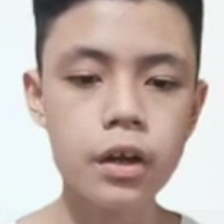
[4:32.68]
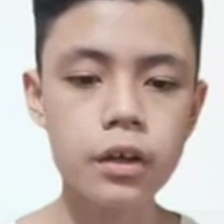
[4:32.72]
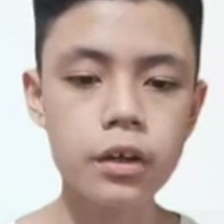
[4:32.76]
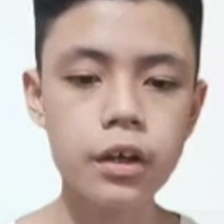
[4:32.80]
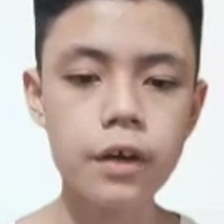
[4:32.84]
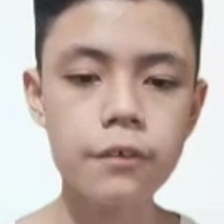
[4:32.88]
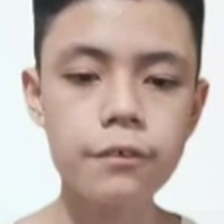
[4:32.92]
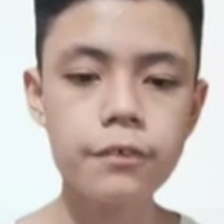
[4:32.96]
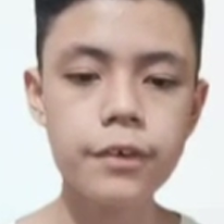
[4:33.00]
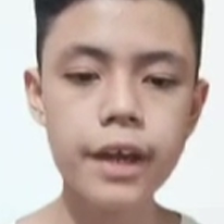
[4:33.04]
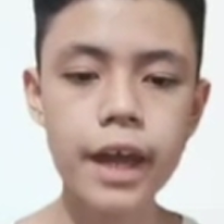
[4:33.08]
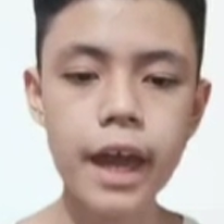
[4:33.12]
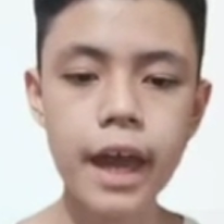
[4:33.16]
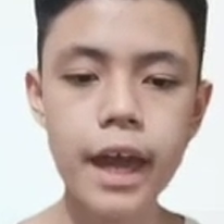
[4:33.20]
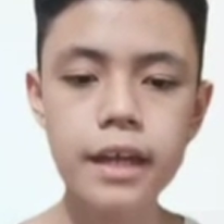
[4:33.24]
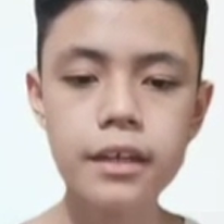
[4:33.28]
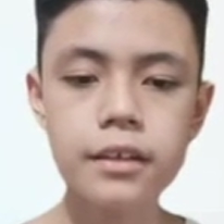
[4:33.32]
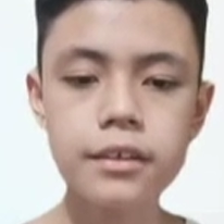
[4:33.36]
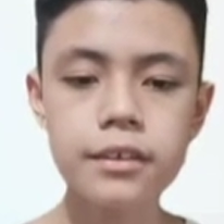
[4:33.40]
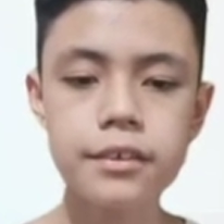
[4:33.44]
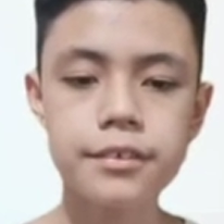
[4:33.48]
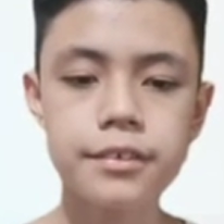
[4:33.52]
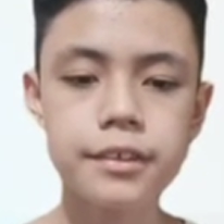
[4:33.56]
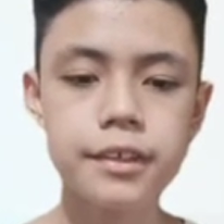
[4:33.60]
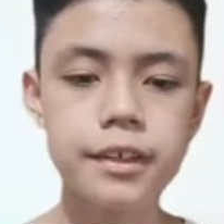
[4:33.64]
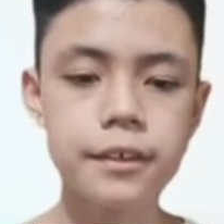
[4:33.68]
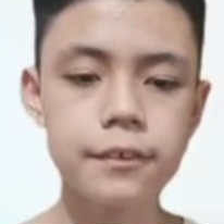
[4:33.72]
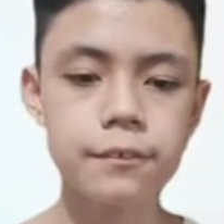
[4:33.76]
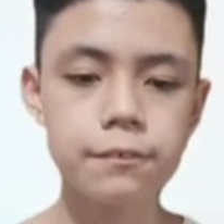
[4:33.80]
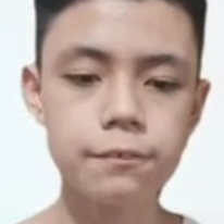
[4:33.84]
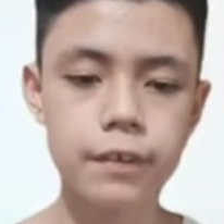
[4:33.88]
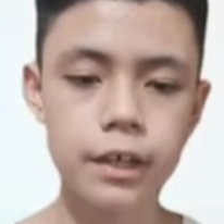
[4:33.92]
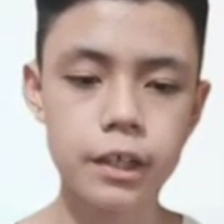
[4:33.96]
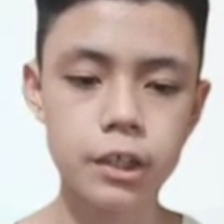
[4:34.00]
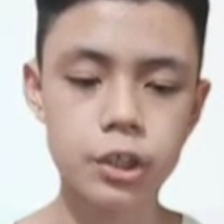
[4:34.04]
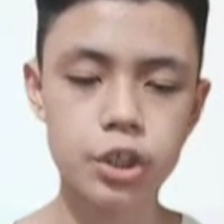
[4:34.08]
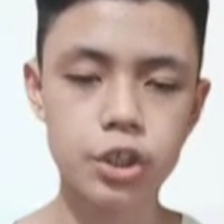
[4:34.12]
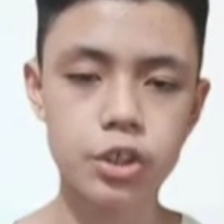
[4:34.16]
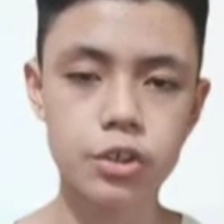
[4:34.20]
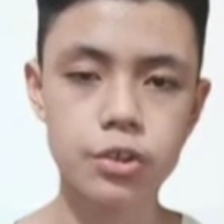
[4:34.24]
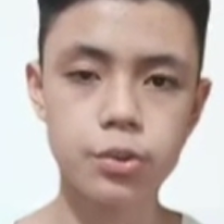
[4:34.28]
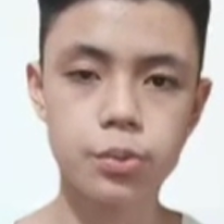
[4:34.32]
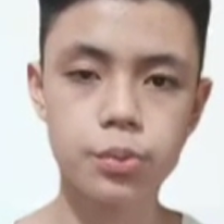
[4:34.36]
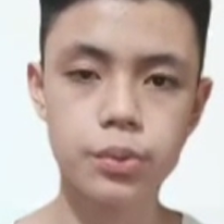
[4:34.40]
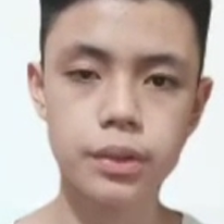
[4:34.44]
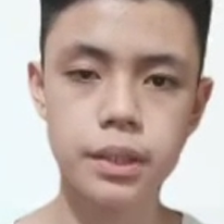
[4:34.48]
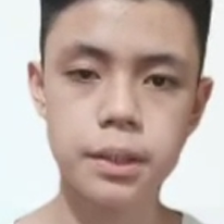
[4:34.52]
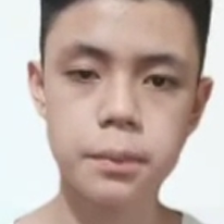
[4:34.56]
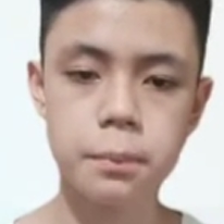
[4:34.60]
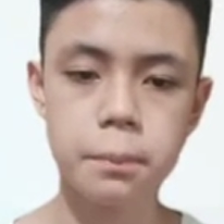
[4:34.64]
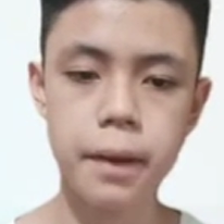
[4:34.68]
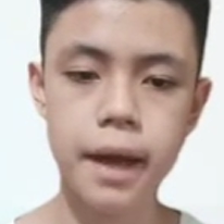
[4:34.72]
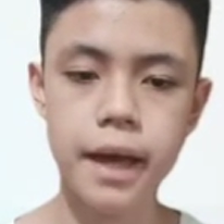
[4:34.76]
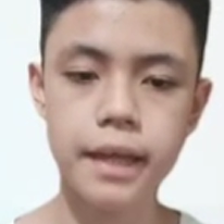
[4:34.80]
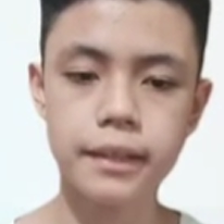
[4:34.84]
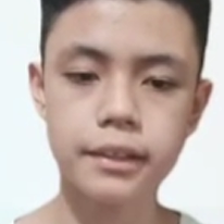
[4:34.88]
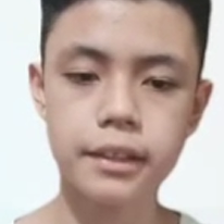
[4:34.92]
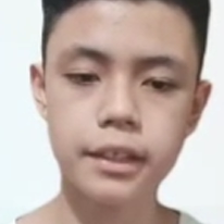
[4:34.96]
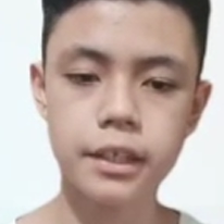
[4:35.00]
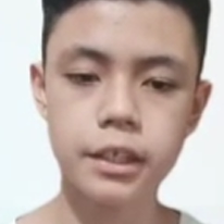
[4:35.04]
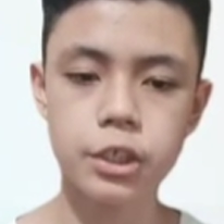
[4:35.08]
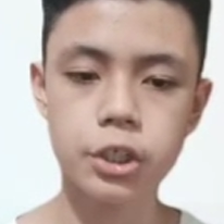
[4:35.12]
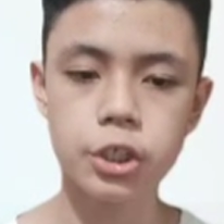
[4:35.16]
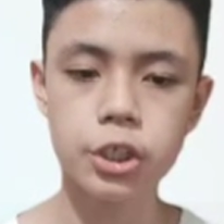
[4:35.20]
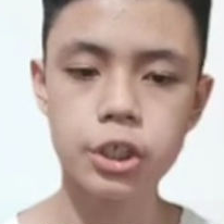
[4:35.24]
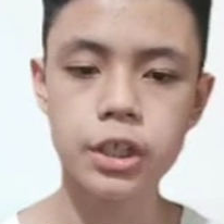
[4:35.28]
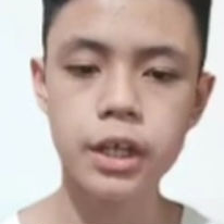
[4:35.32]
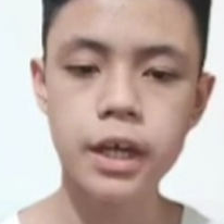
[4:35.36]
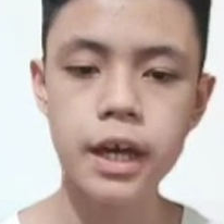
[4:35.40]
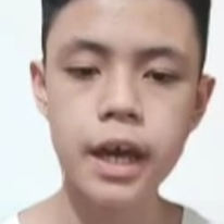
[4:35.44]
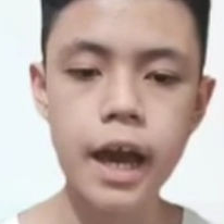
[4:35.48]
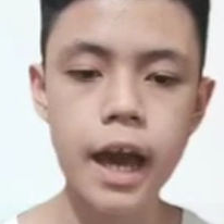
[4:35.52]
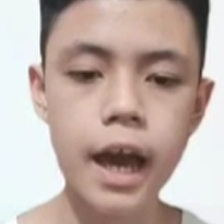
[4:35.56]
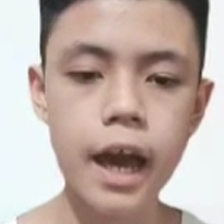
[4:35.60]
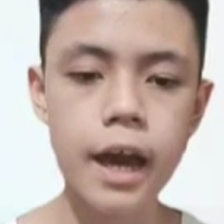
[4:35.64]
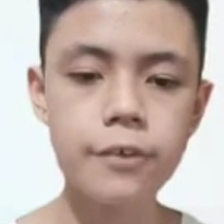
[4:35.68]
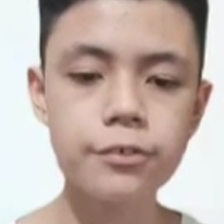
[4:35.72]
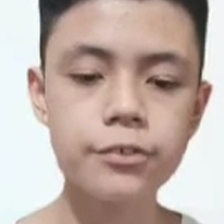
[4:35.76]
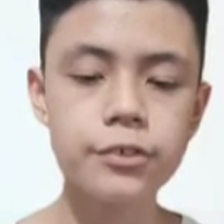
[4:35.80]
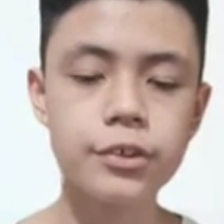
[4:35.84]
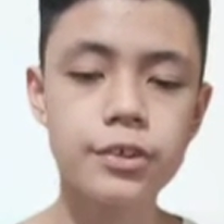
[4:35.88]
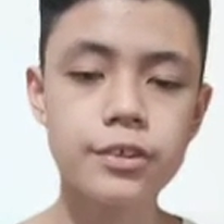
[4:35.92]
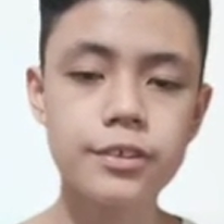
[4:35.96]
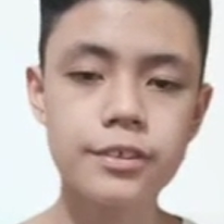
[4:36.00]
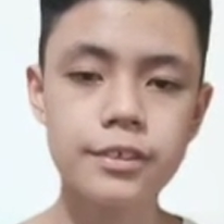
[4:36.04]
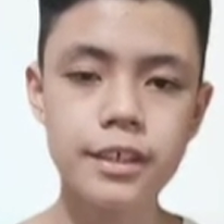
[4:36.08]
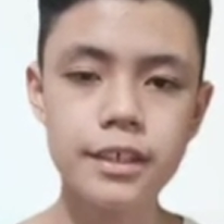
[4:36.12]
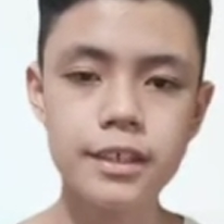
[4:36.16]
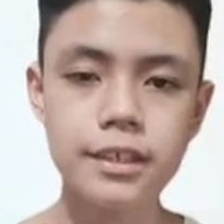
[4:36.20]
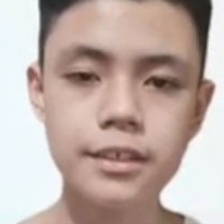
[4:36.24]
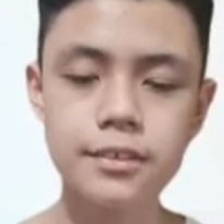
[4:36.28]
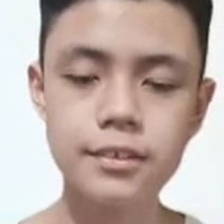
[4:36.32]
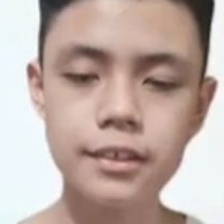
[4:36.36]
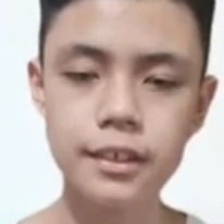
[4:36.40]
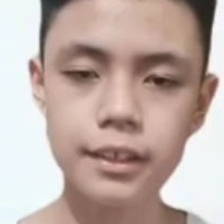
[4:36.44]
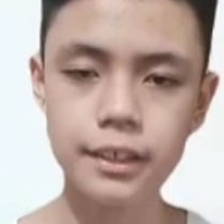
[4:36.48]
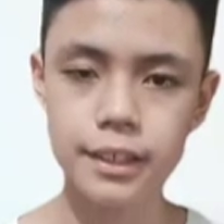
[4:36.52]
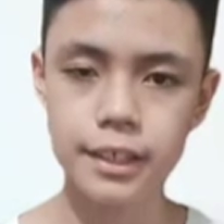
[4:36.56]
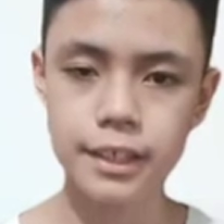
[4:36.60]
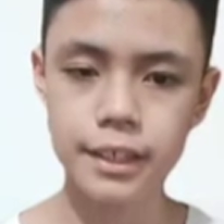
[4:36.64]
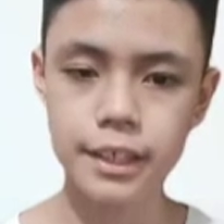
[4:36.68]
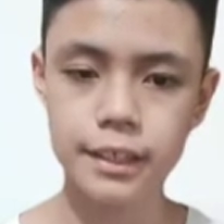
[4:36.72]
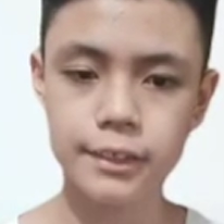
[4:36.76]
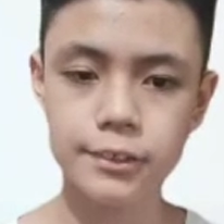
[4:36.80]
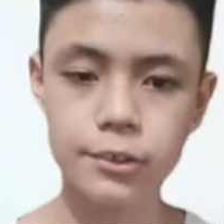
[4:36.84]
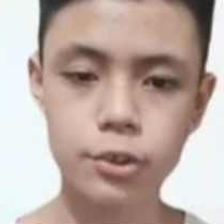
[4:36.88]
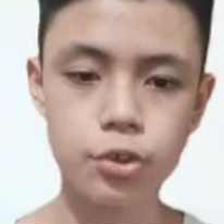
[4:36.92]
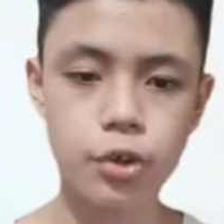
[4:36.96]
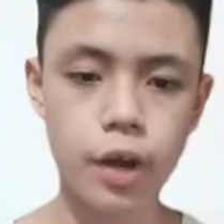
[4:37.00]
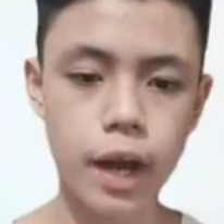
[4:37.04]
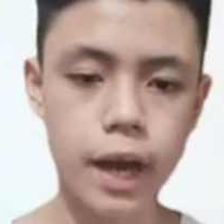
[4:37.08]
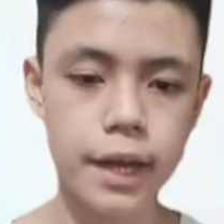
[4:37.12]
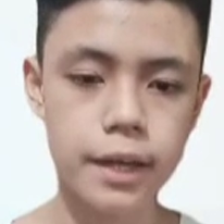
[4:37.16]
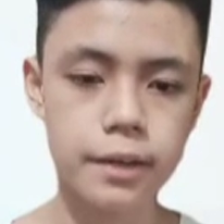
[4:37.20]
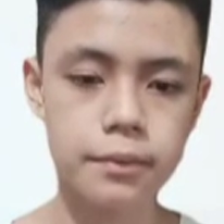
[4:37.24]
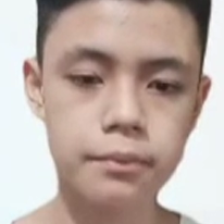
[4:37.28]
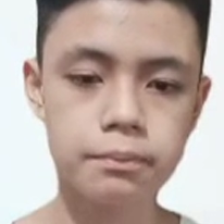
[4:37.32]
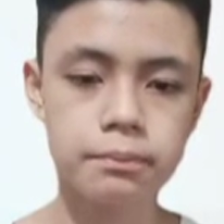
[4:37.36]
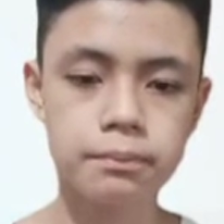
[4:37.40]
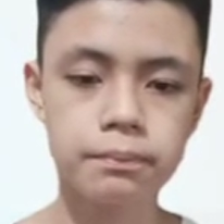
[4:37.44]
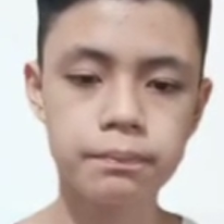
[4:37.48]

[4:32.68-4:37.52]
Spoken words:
Cover any skin infections with a bandage after skin is clean and dry.